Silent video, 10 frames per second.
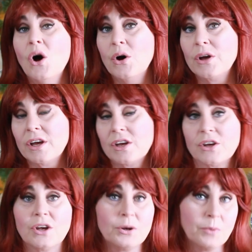or you can
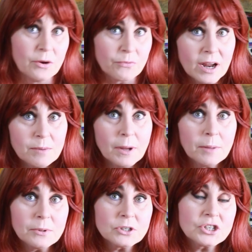go to our
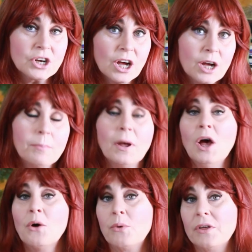Redbubble shop
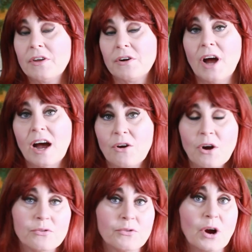where there are
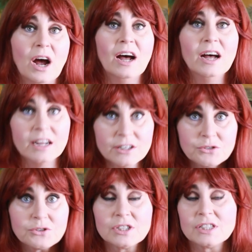over 100